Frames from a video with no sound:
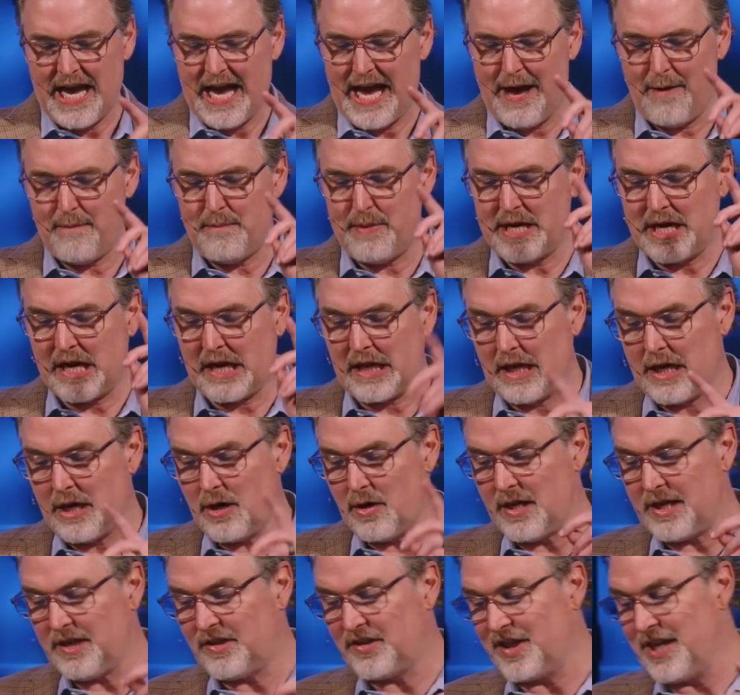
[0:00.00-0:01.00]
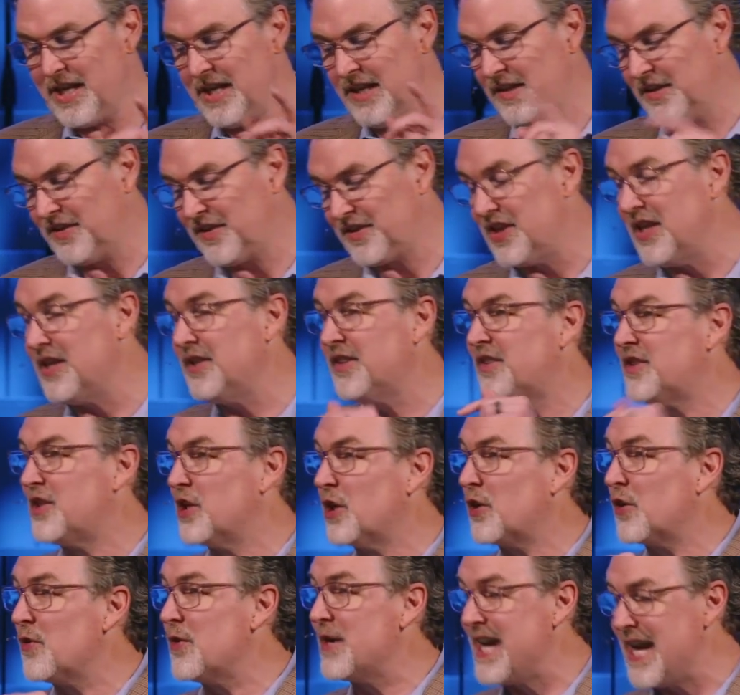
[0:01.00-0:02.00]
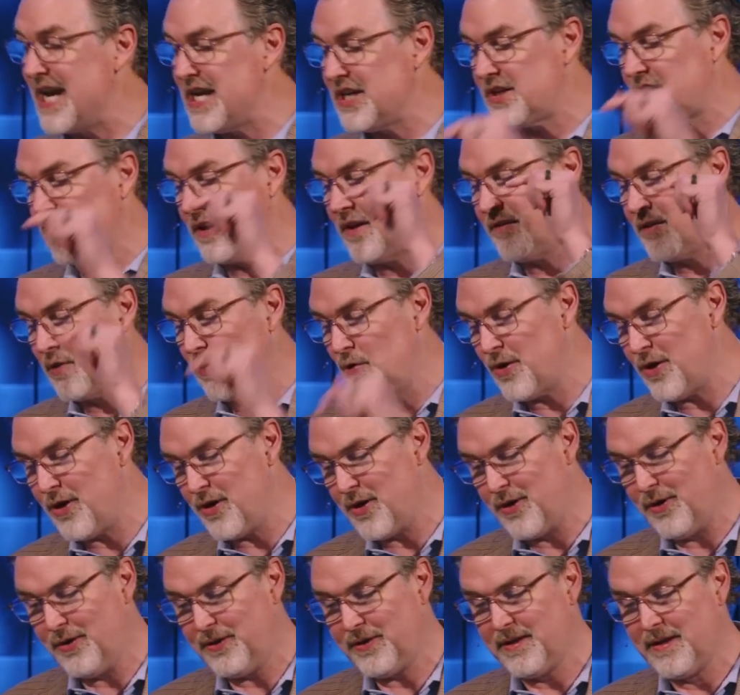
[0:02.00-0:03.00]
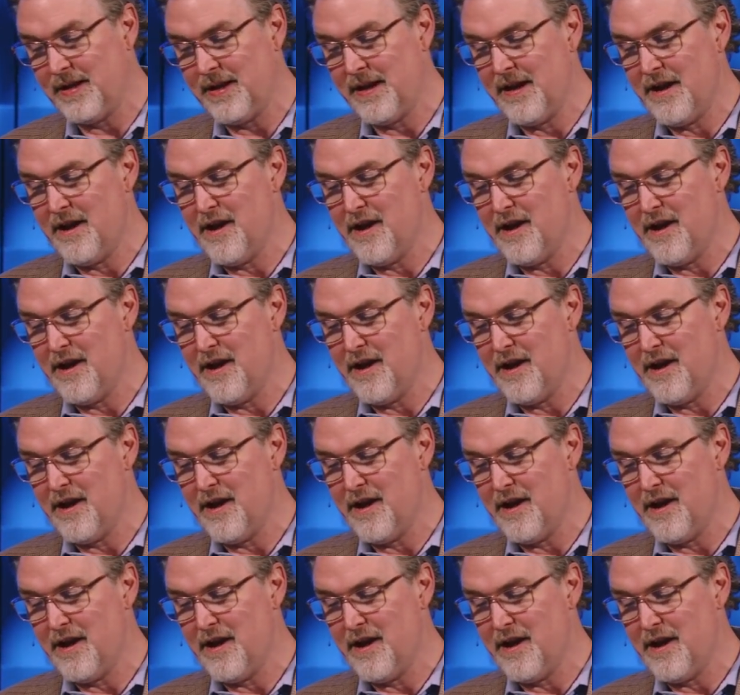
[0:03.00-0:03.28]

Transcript: have been clearly seen since the creation of the world,